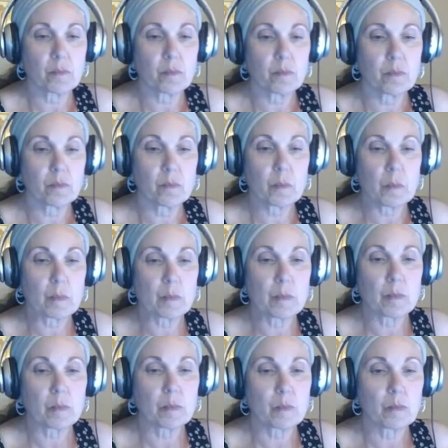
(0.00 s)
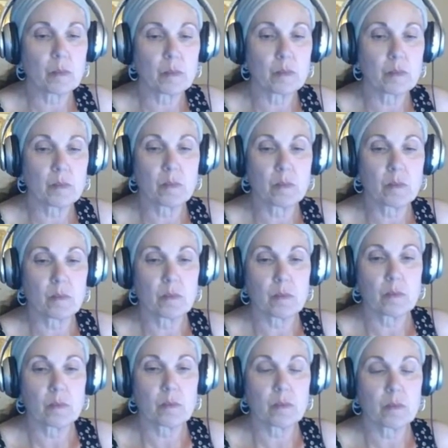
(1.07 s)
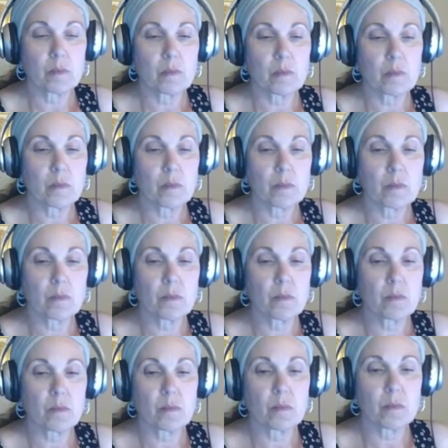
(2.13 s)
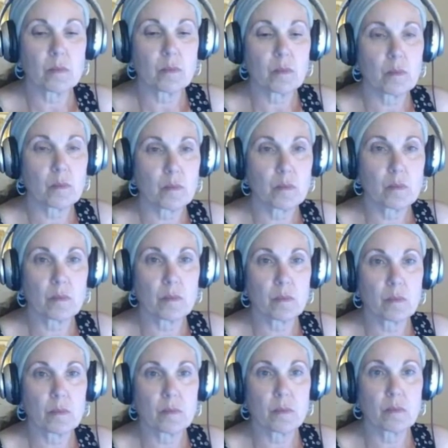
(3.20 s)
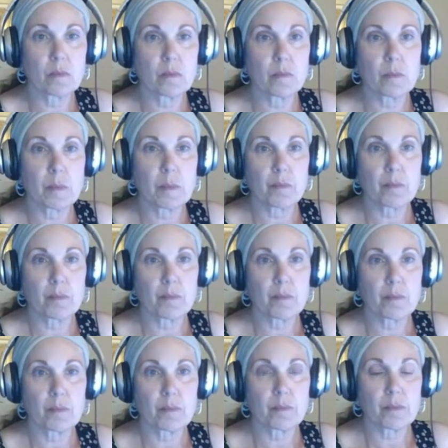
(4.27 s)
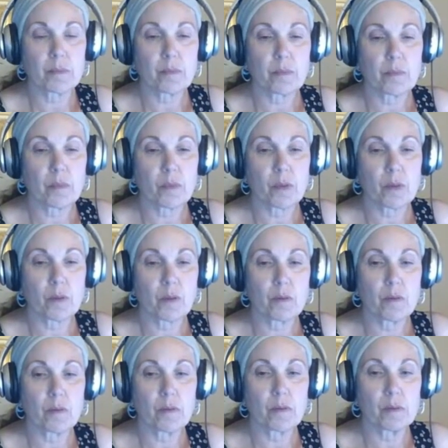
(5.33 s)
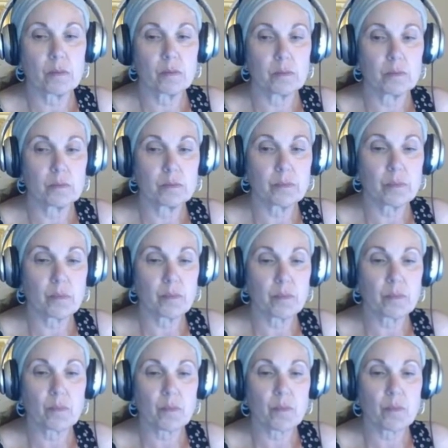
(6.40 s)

(not speaking)